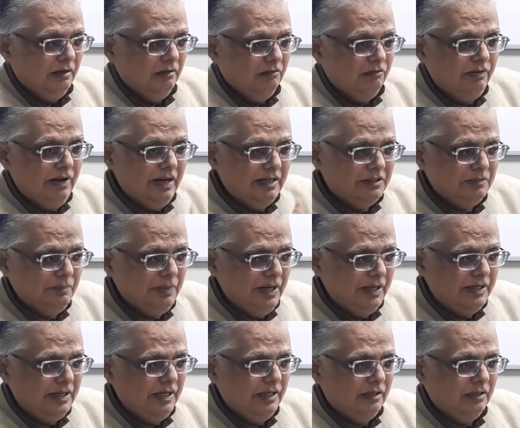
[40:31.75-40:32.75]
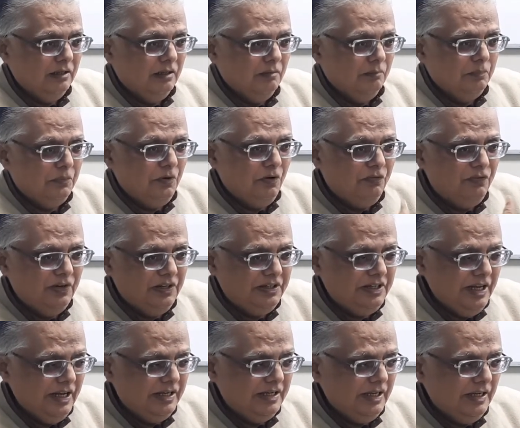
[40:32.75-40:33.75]
wealth making, profit
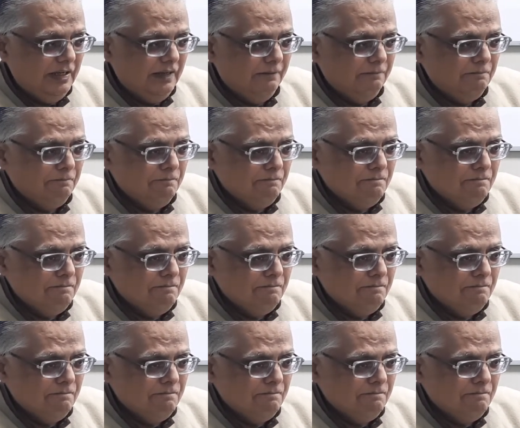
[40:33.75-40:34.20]
taking,